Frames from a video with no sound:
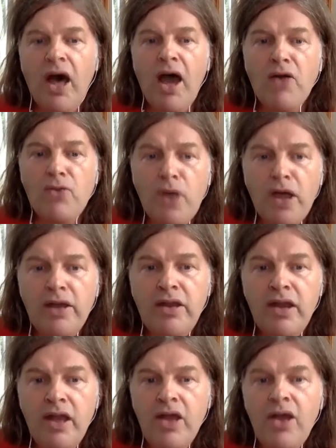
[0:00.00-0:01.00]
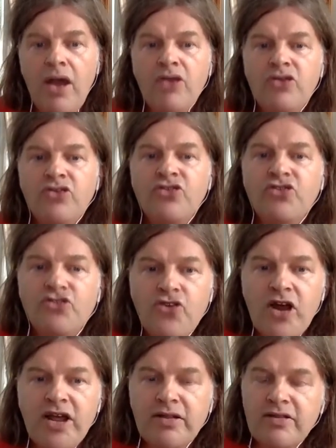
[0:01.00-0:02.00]
I run
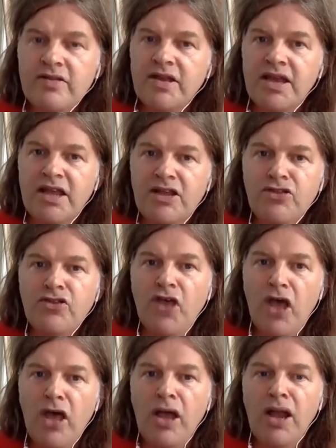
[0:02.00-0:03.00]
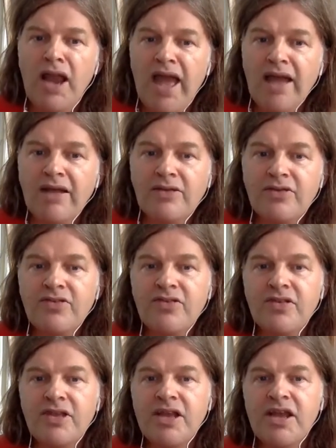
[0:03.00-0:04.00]
straight into her legs.
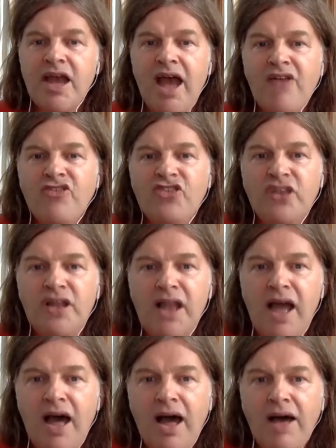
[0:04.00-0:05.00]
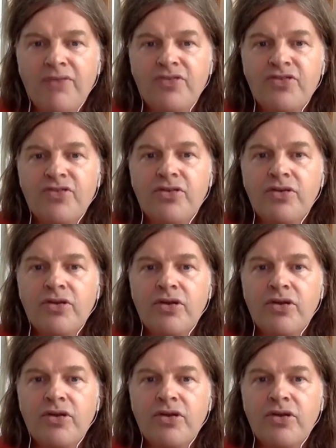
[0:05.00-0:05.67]
And she laughs,